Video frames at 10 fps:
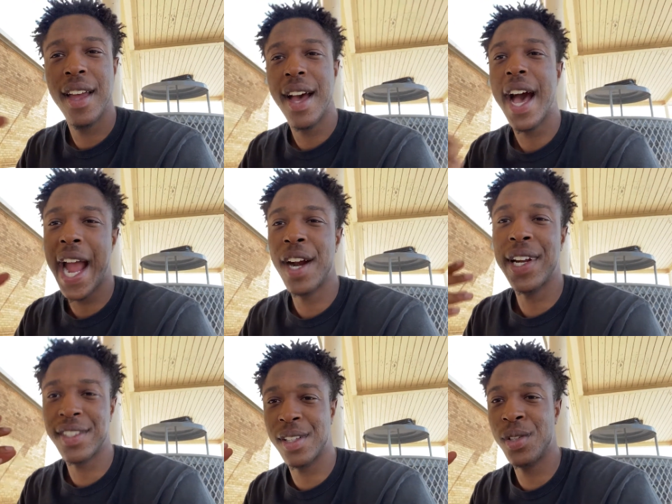higher
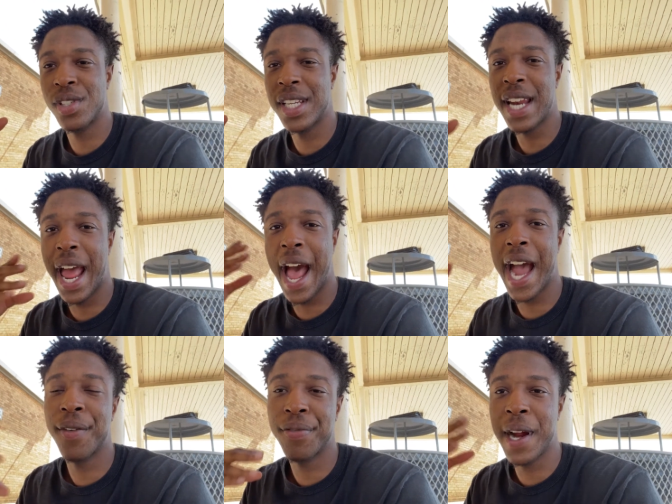resolution, a
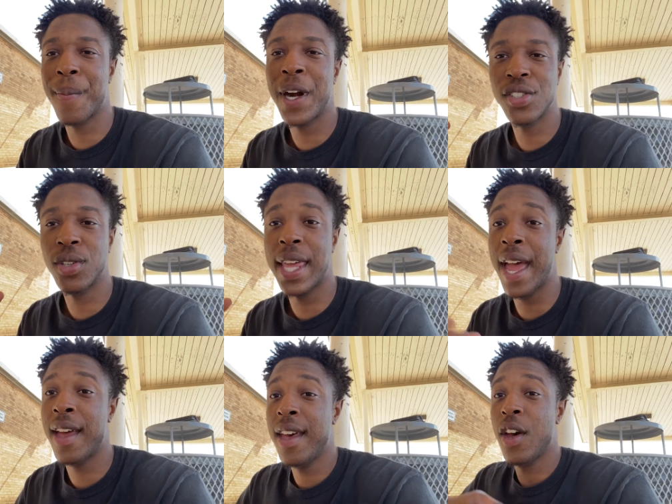higher frame rate so
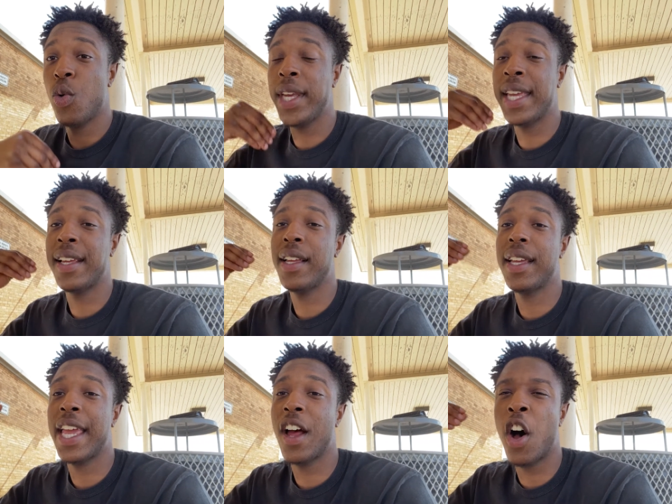that we can
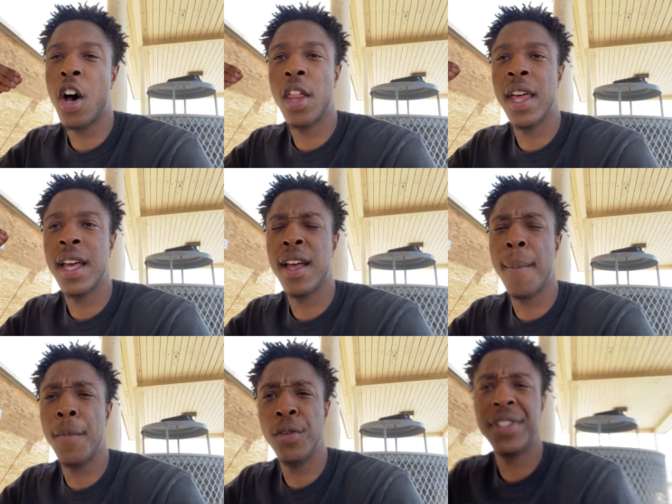get all the
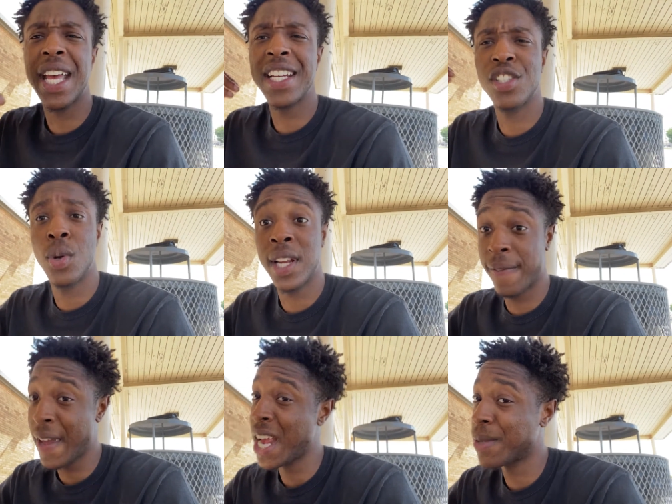movements that he's doing at
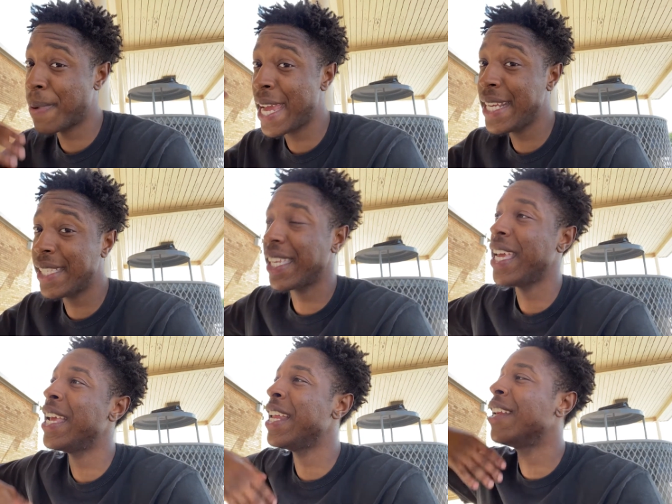fast pace
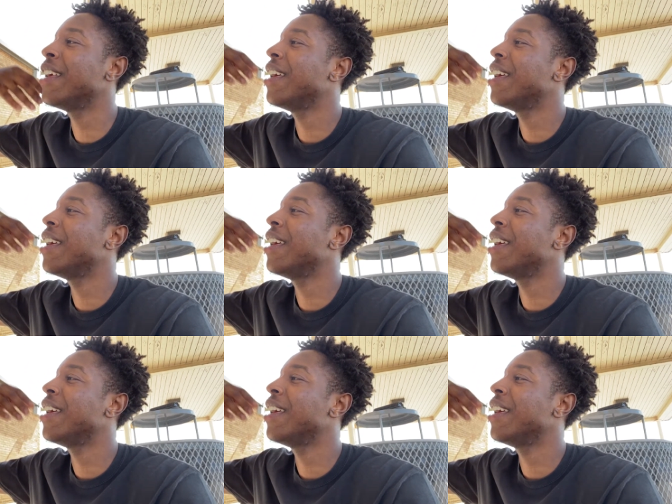in